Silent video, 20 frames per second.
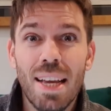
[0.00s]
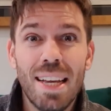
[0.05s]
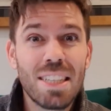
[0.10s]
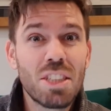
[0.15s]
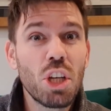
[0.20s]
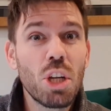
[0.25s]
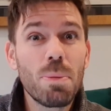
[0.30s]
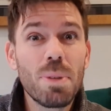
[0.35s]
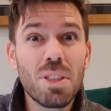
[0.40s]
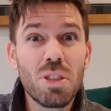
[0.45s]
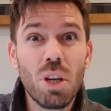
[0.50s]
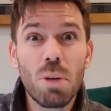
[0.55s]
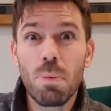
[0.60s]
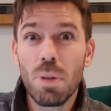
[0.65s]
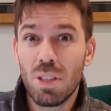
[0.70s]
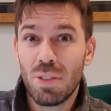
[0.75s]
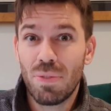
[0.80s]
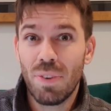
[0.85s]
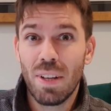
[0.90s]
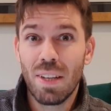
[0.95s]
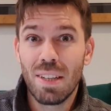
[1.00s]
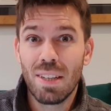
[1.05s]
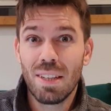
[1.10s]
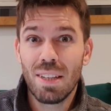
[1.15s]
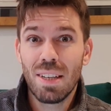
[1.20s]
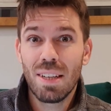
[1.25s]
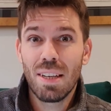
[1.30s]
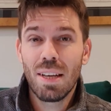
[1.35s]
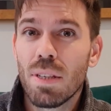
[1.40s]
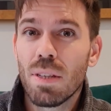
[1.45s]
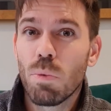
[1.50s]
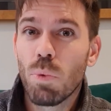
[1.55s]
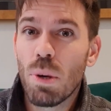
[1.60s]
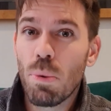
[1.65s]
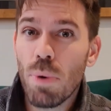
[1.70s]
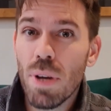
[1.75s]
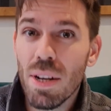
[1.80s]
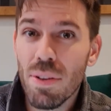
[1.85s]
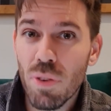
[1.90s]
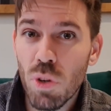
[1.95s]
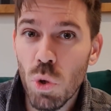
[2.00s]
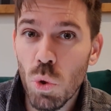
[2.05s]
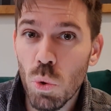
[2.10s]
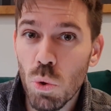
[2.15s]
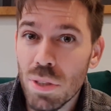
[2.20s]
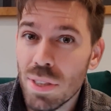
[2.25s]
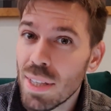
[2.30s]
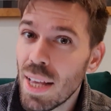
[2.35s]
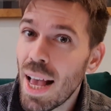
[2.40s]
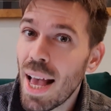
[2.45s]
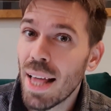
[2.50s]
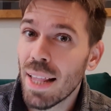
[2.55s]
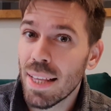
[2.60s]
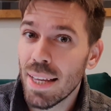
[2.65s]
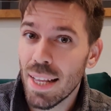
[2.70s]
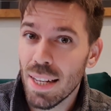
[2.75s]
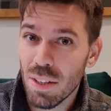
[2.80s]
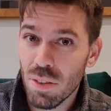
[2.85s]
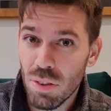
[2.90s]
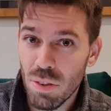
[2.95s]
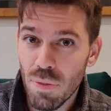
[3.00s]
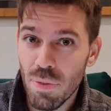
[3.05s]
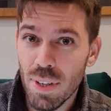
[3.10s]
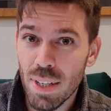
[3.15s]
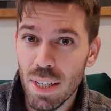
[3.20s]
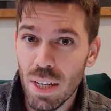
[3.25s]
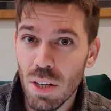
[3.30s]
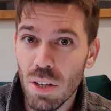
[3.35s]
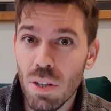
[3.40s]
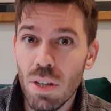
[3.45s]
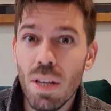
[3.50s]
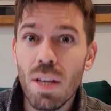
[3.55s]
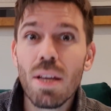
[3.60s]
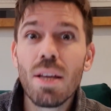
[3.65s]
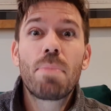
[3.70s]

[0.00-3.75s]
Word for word: It's going to be so much fun. We will, of course, at the end of the video,